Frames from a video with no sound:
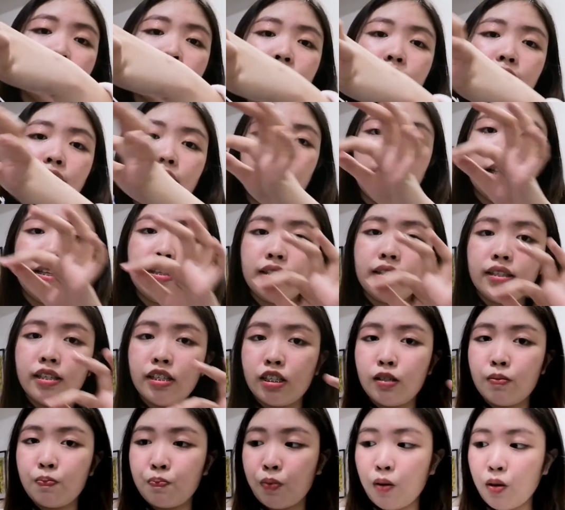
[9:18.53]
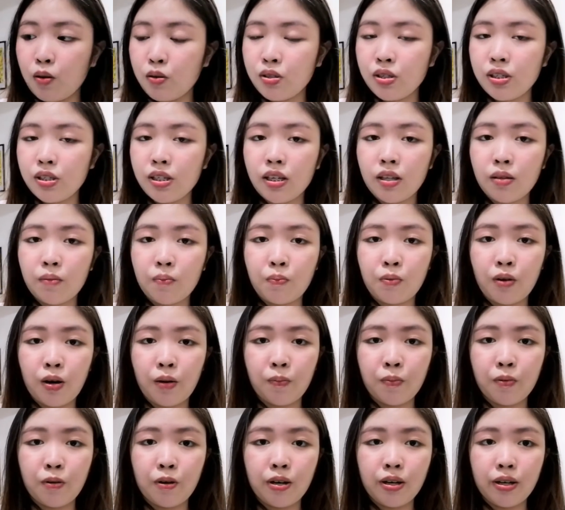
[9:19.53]
Then dispose it
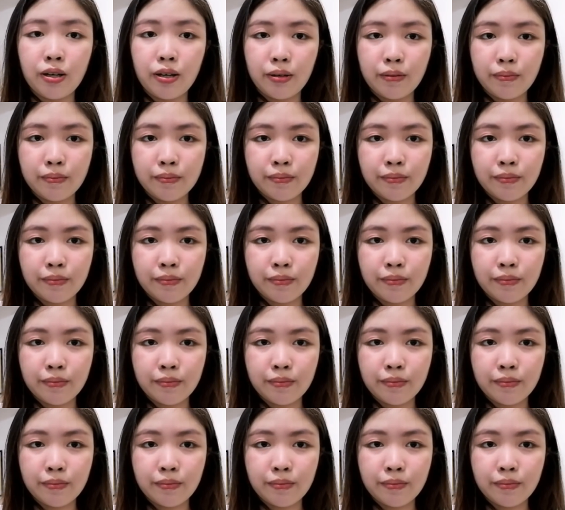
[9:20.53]
properly.